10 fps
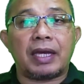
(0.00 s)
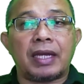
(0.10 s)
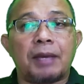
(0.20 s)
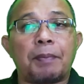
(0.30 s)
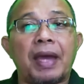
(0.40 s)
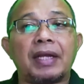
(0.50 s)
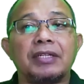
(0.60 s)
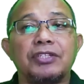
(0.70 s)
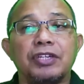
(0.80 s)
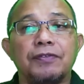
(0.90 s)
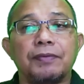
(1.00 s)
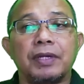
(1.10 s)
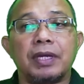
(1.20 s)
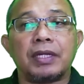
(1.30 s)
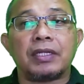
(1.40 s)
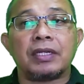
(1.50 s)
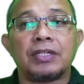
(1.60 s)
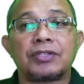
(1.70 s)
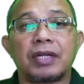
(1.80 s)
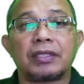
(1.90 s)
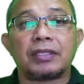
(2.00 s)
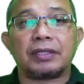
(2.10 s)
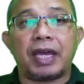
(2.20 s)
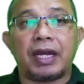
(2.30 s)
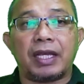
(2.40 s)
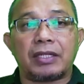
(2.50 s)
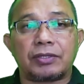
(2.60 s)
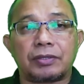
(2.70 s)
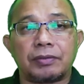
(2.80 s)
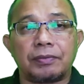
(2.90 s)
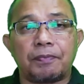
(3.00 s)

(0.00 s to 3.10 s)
an apparent shift in instructor techniques.